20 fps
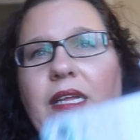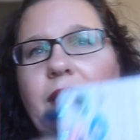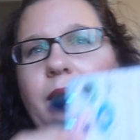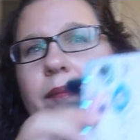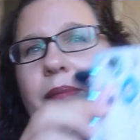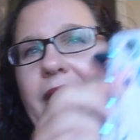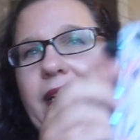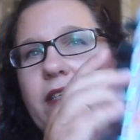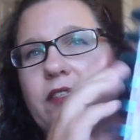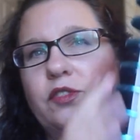
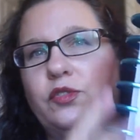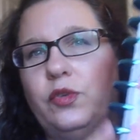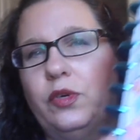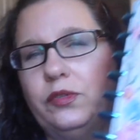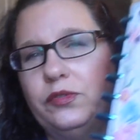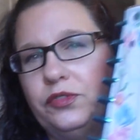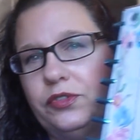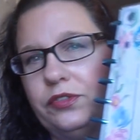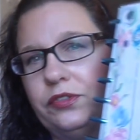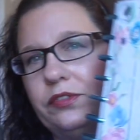my control
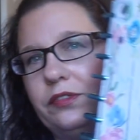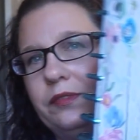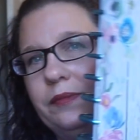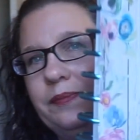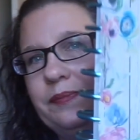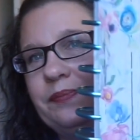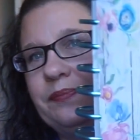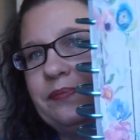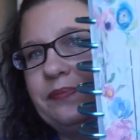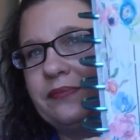journal,
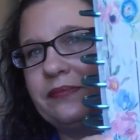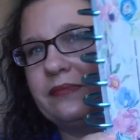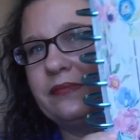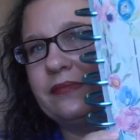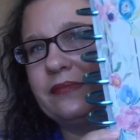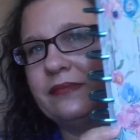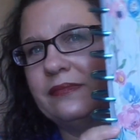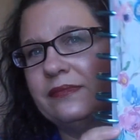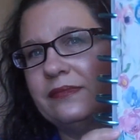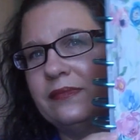
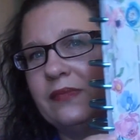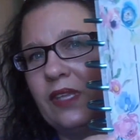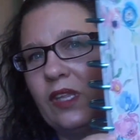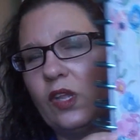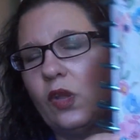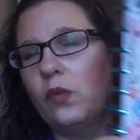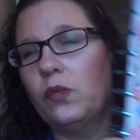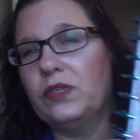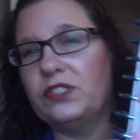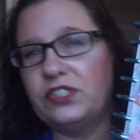
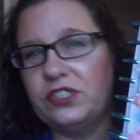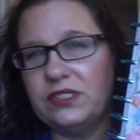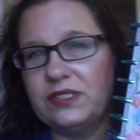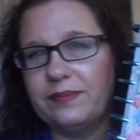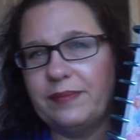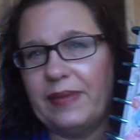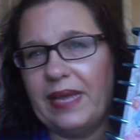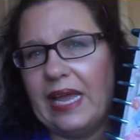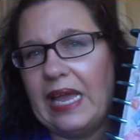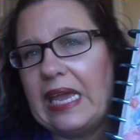which is
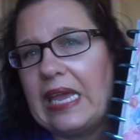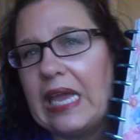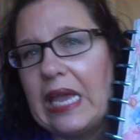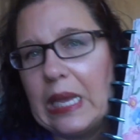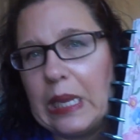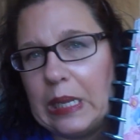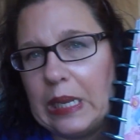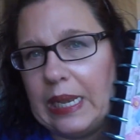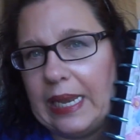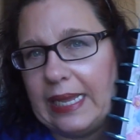my
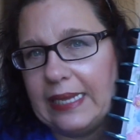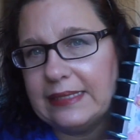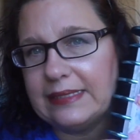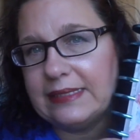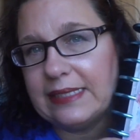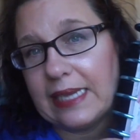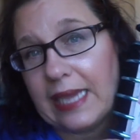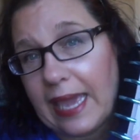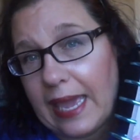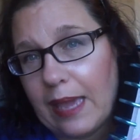
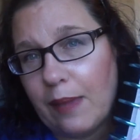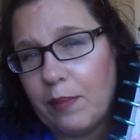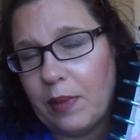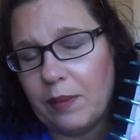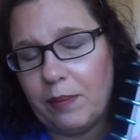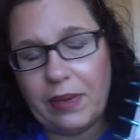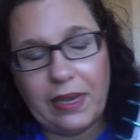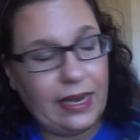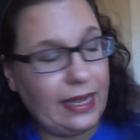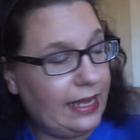classic happy
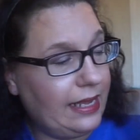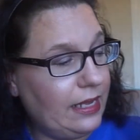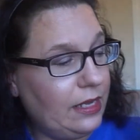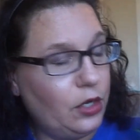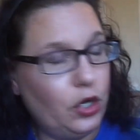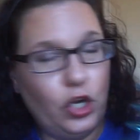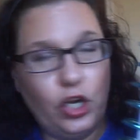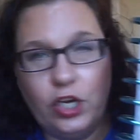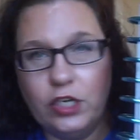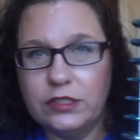
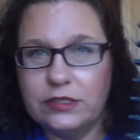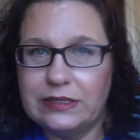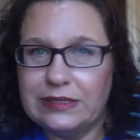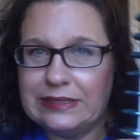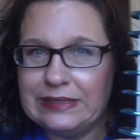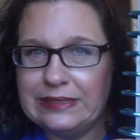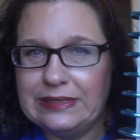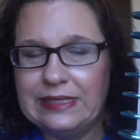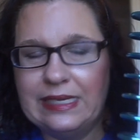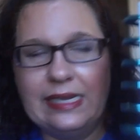planner.
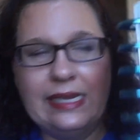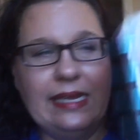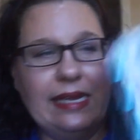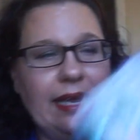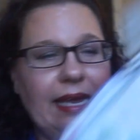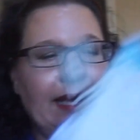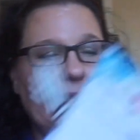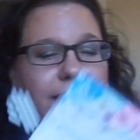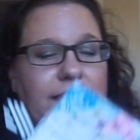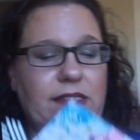
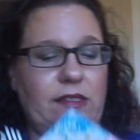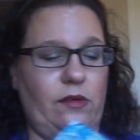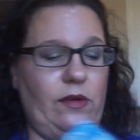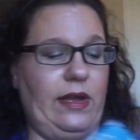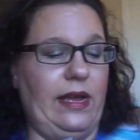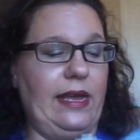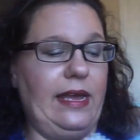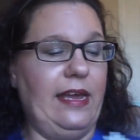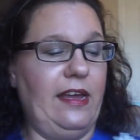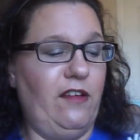And so I
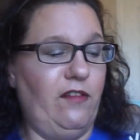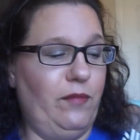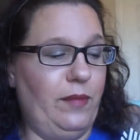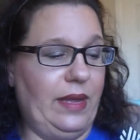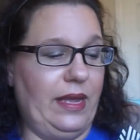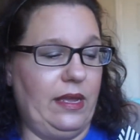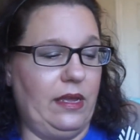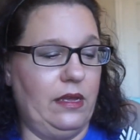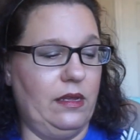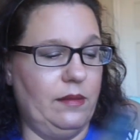have
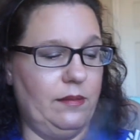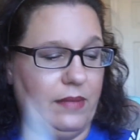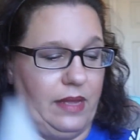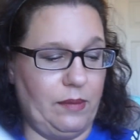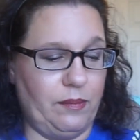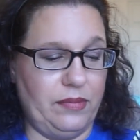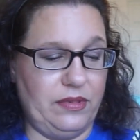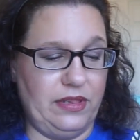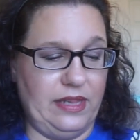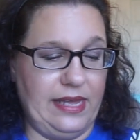my
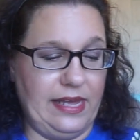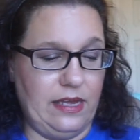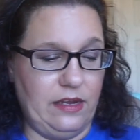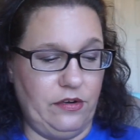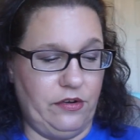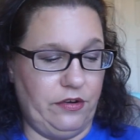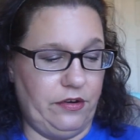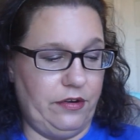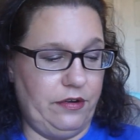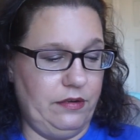
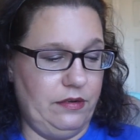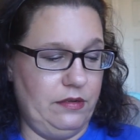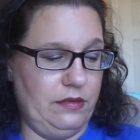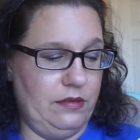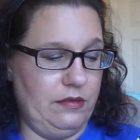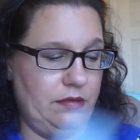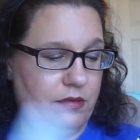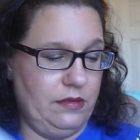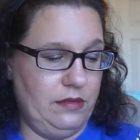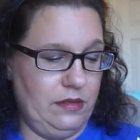planner
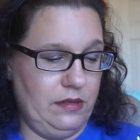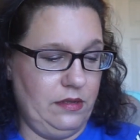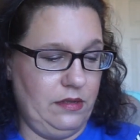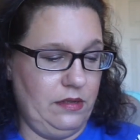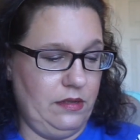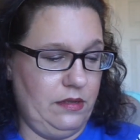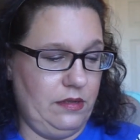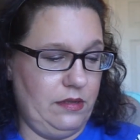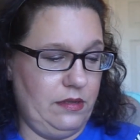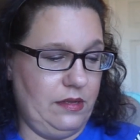
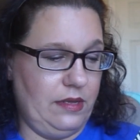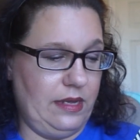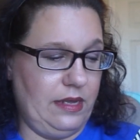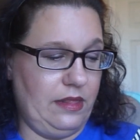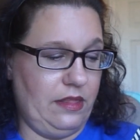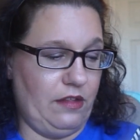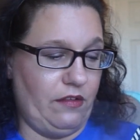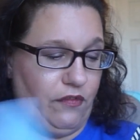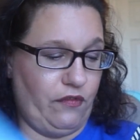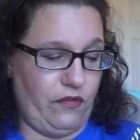in
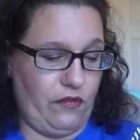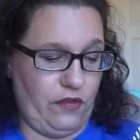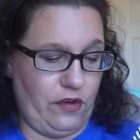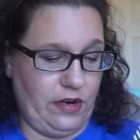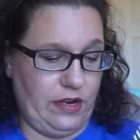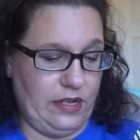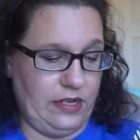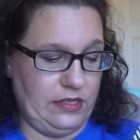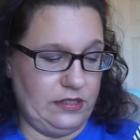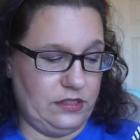the
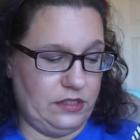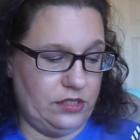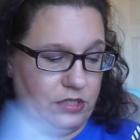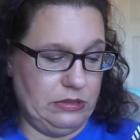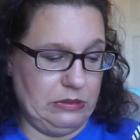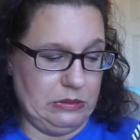front.